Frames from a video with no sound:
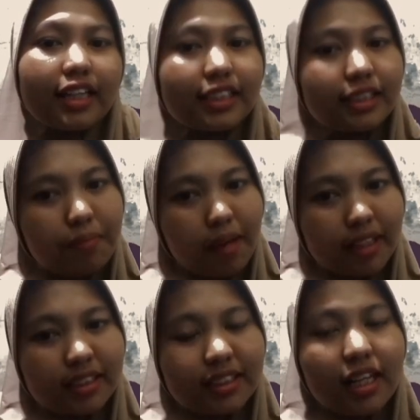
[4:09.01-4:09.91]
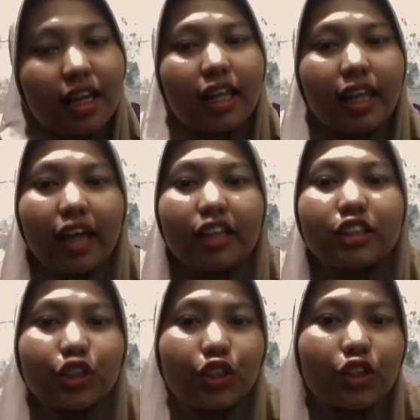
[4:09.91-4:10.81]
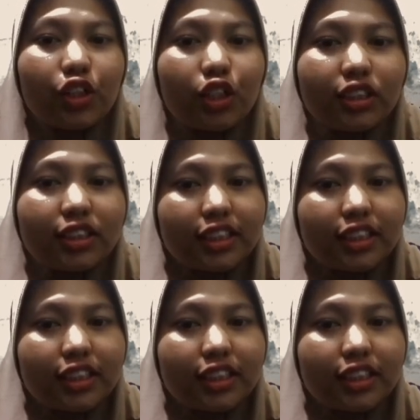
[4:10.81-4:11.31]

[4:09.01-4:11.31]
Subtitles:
assessments like schools,